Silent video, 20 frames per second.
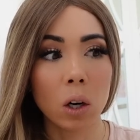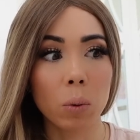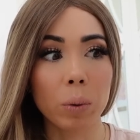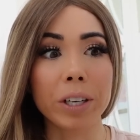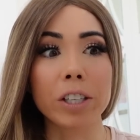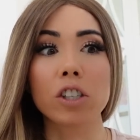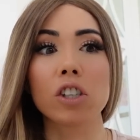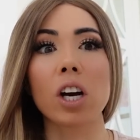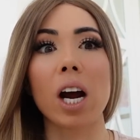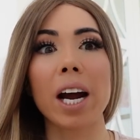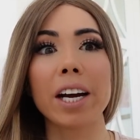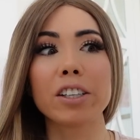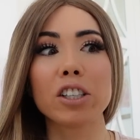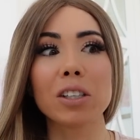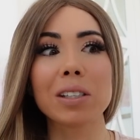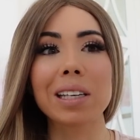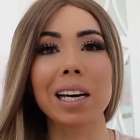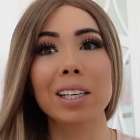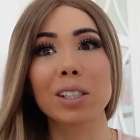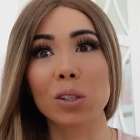which
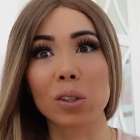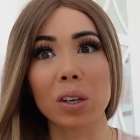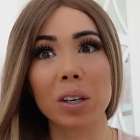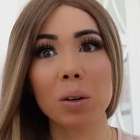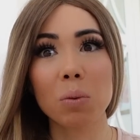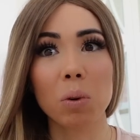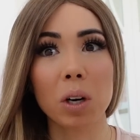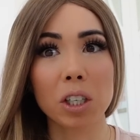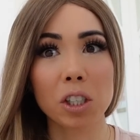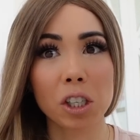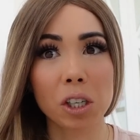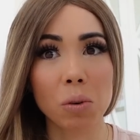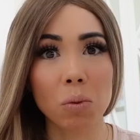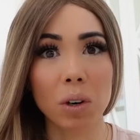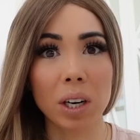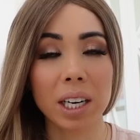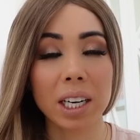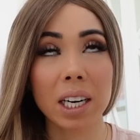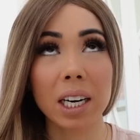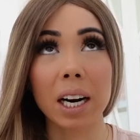I started watching
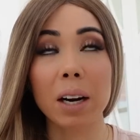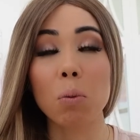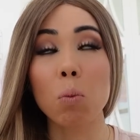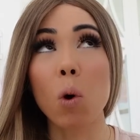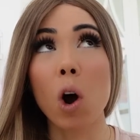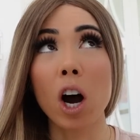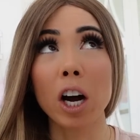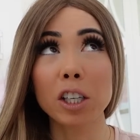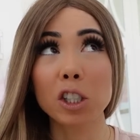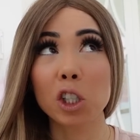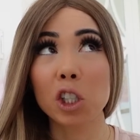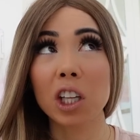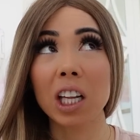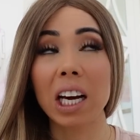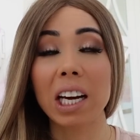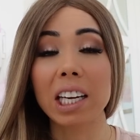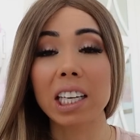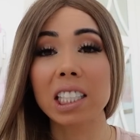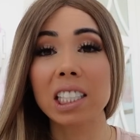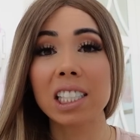one and I watched
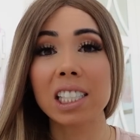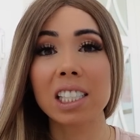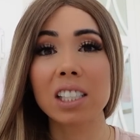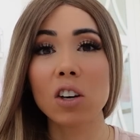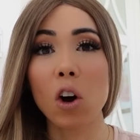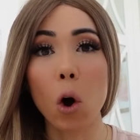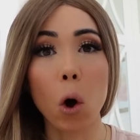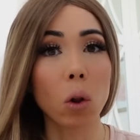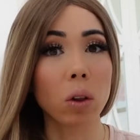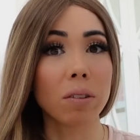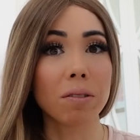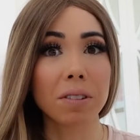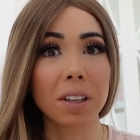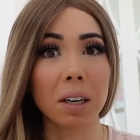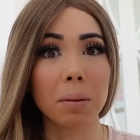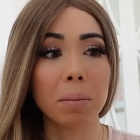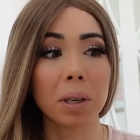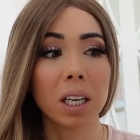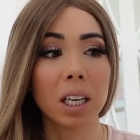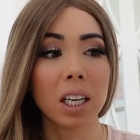like all of
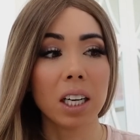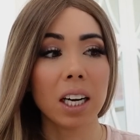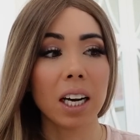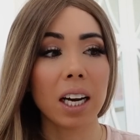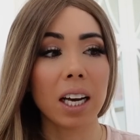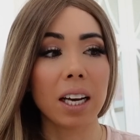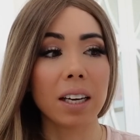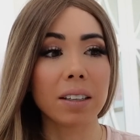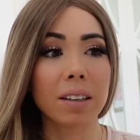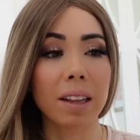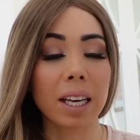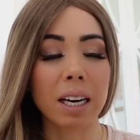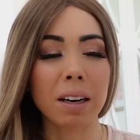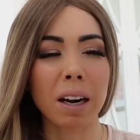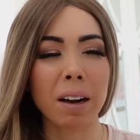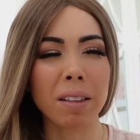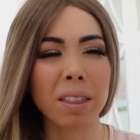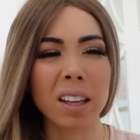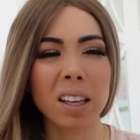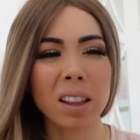them, and
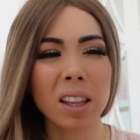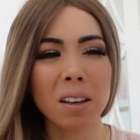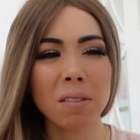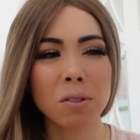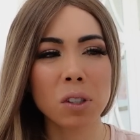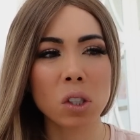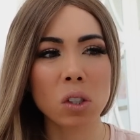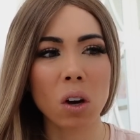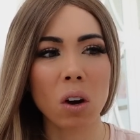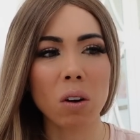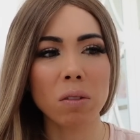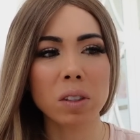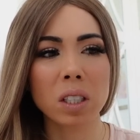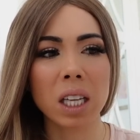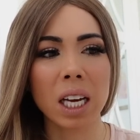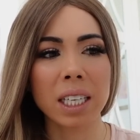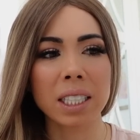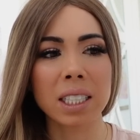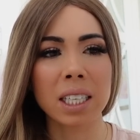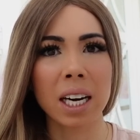I think they've
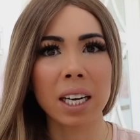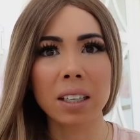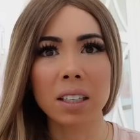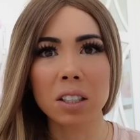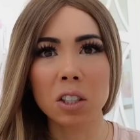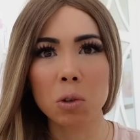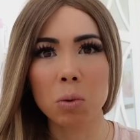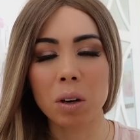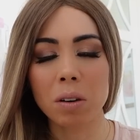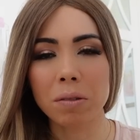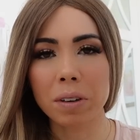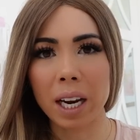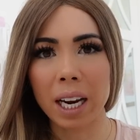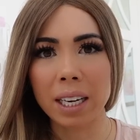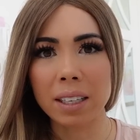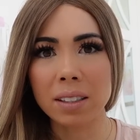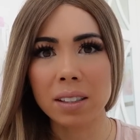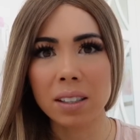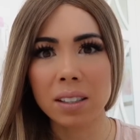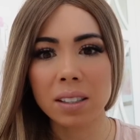solved like 10 to 12
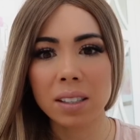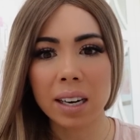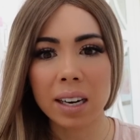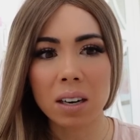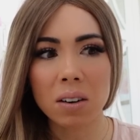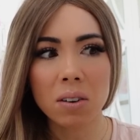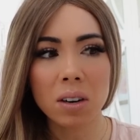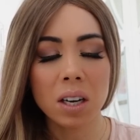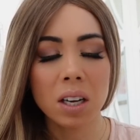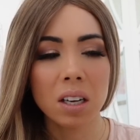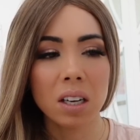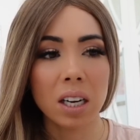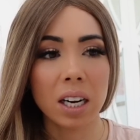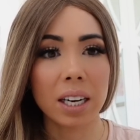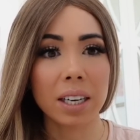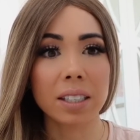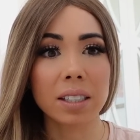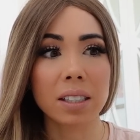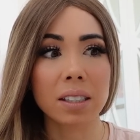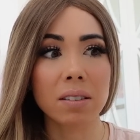cases now,
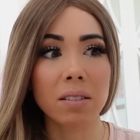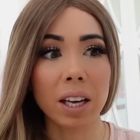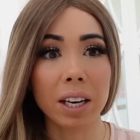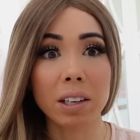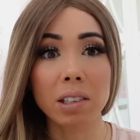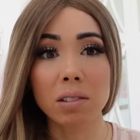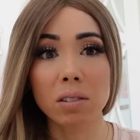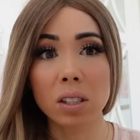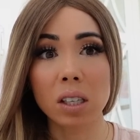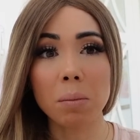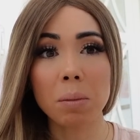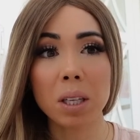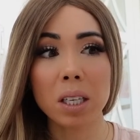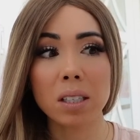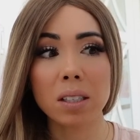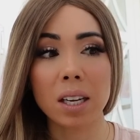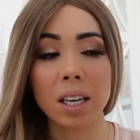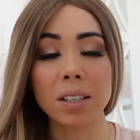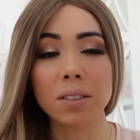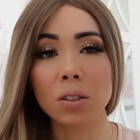and it's like some of
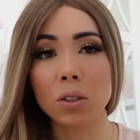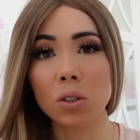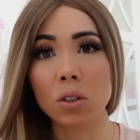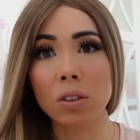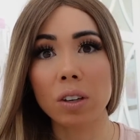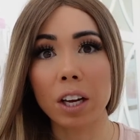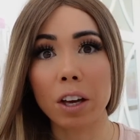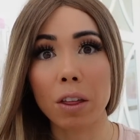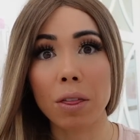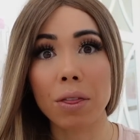these cases are like